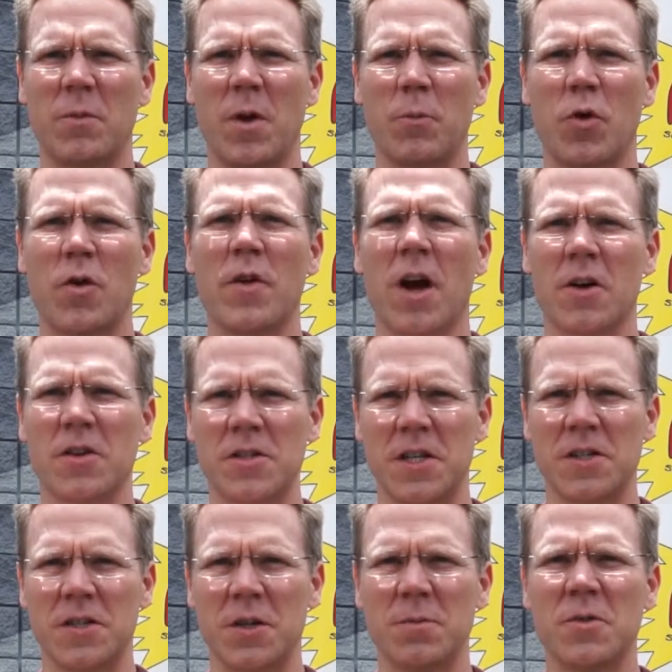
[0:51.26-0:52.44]
improving our
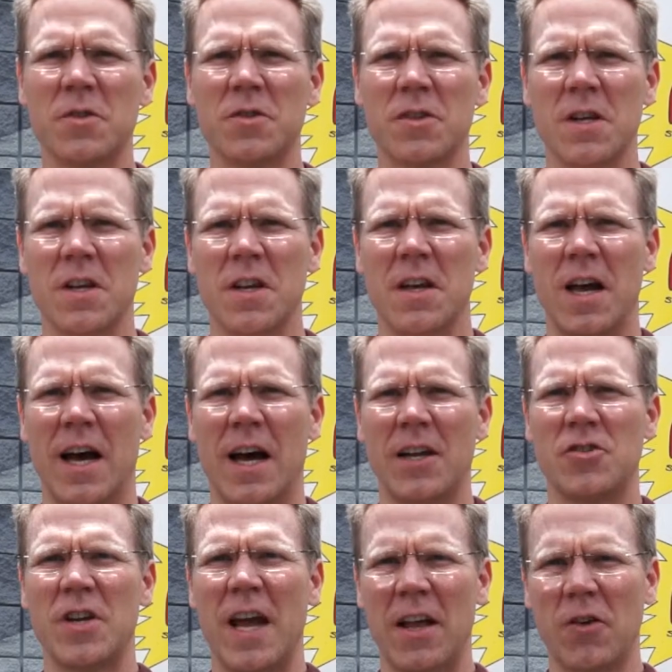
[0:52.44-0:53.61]
systems, uh,
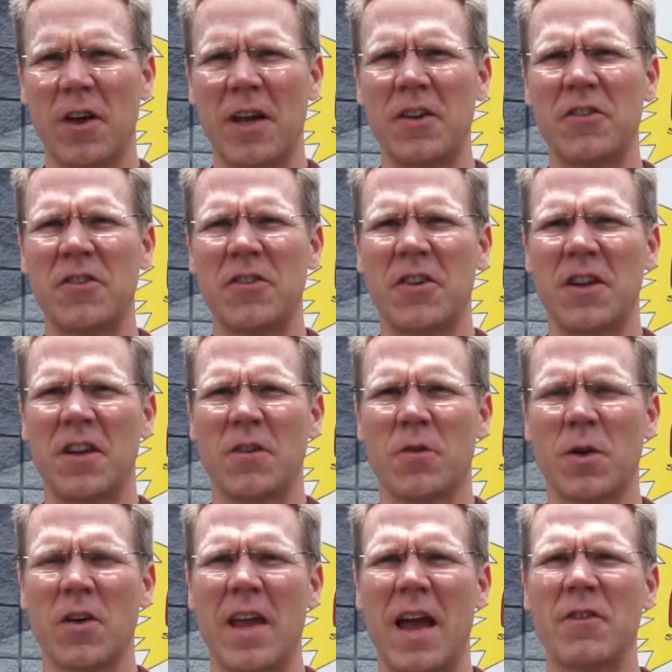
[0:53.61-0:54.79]
checklists,
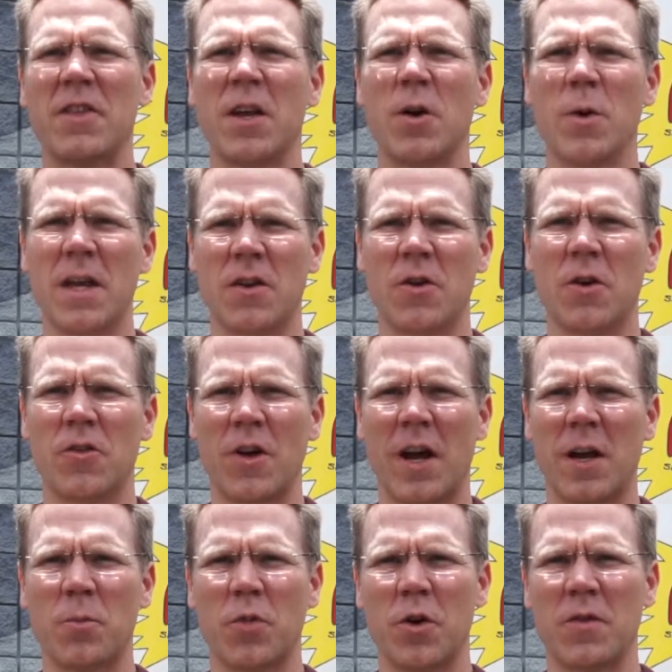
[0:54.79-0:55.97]
really everything we can do to try
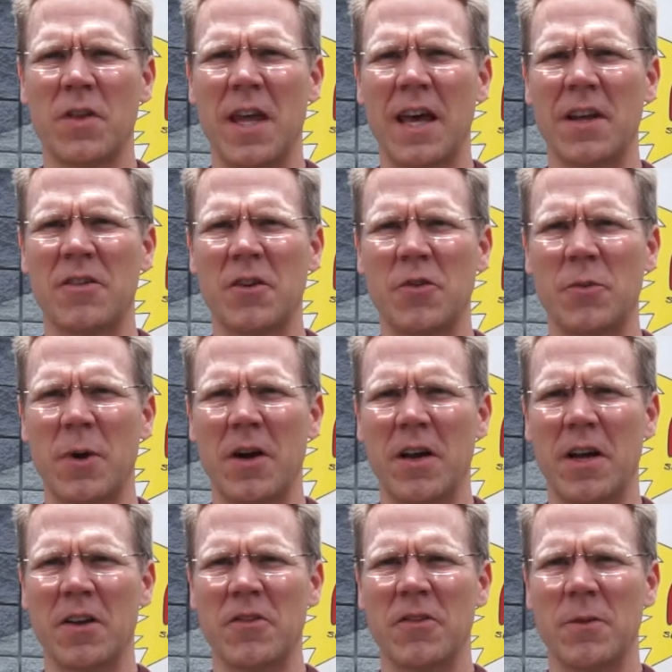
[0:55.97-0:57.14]
to improve the guest
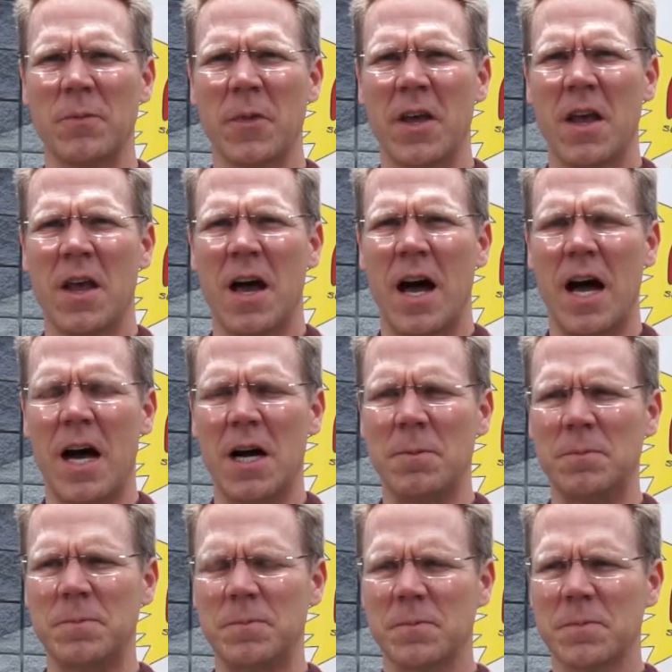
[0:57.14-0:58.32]
experience.
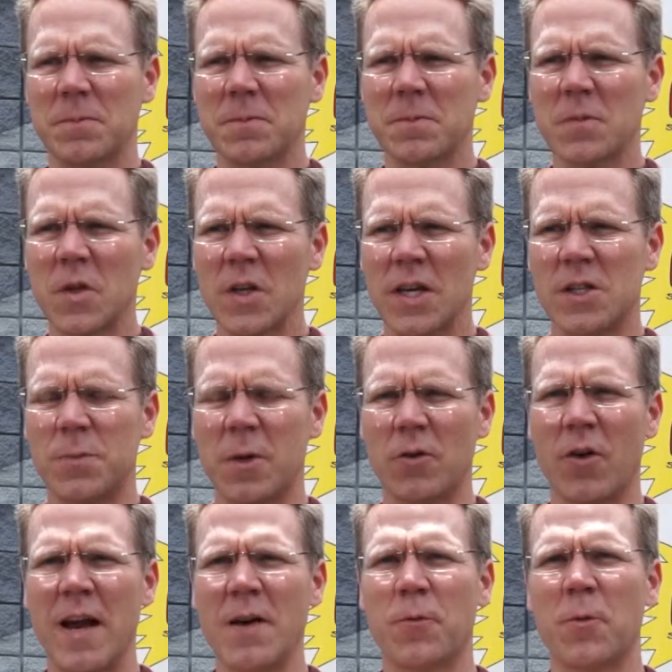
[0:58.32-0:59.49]
Um, it's been
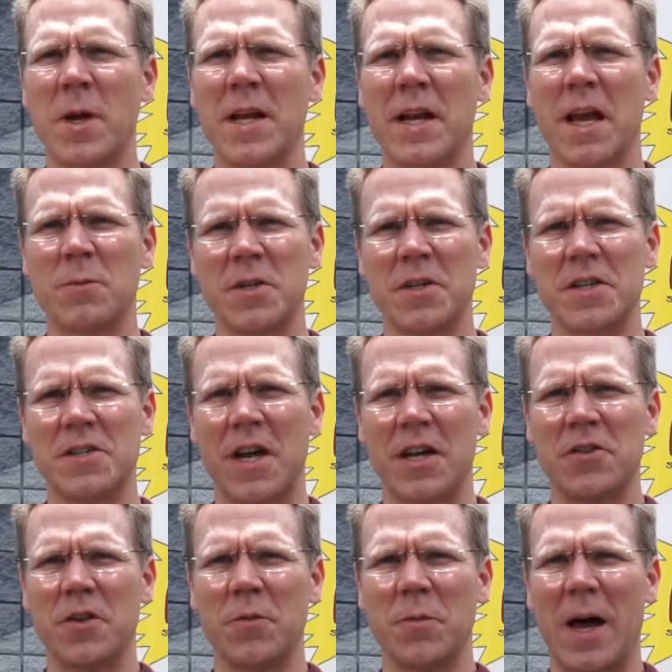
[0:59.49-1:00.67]
great for me to come to this
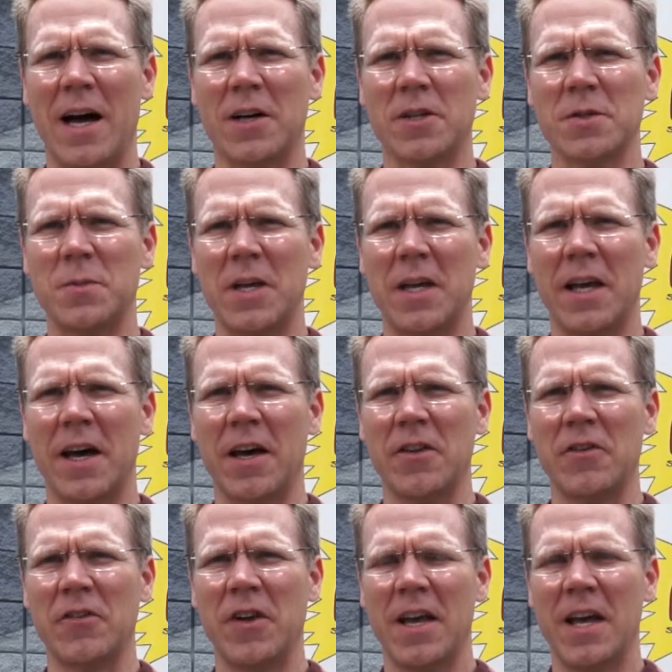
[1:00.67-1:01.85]
session of PALS
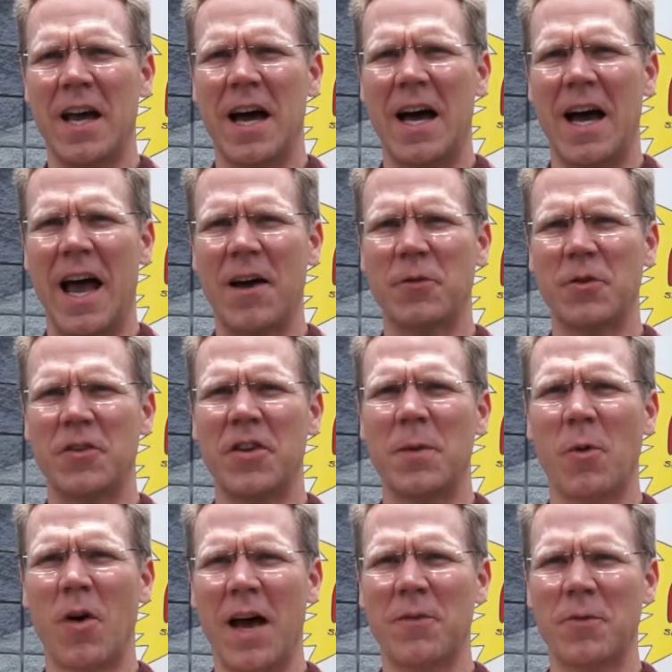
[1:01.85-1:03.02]
because uh, after
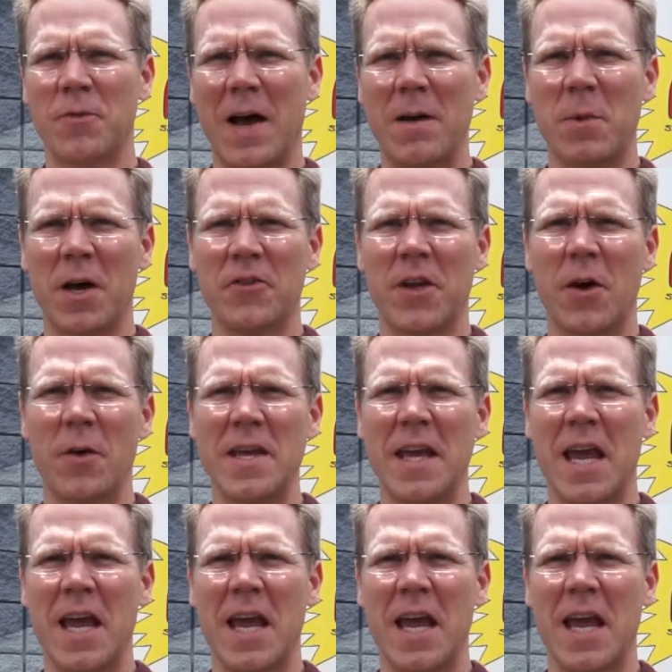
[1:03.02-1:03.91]
Tim left five months ago, he